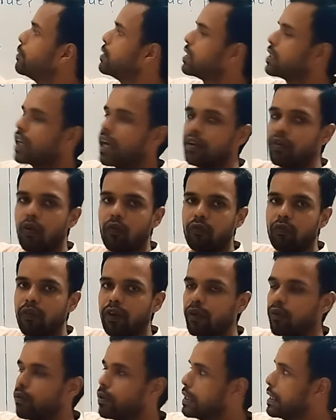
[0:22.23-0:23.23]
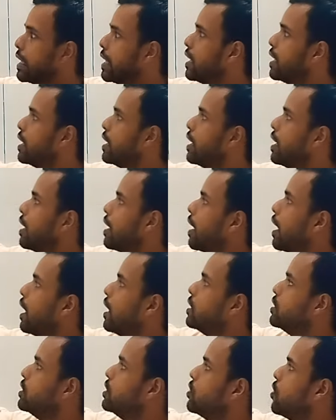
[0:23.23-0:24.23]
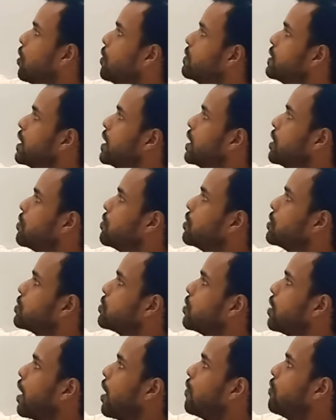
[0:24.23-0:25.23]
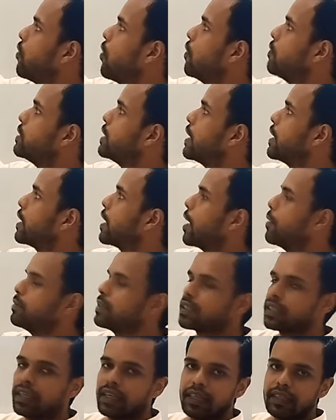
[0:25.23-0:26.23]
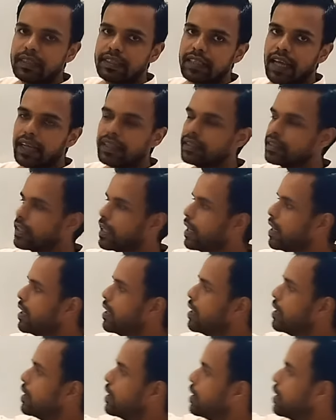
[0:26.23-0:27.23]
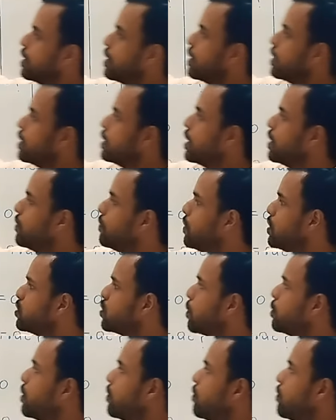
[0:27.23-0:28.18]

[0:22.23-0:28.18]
times sine of 1 over z and g of z equals to f of z times sine z, then which